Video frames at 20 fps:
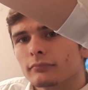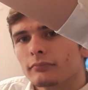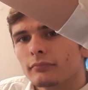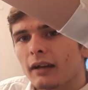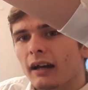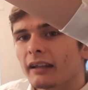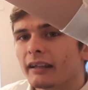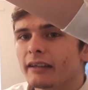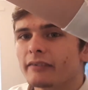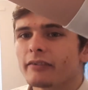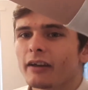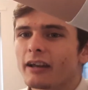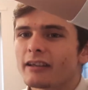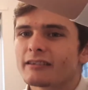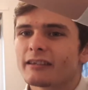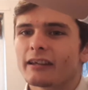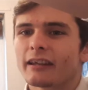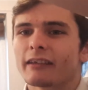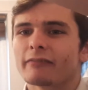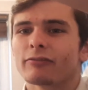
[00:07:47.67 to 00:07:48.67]
I leave it, I
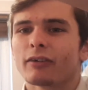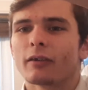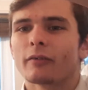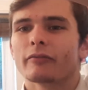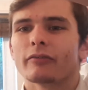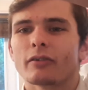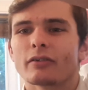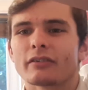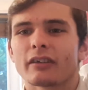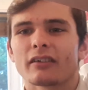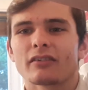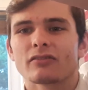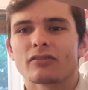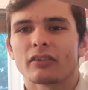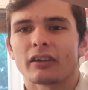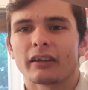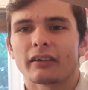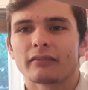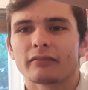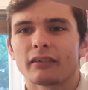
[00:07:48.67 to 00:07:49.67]
see it like for a few seconds, so
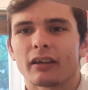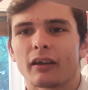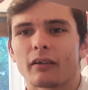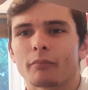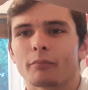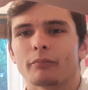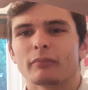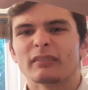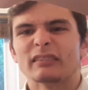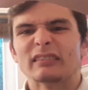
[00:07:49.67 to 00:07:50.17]
like, I can.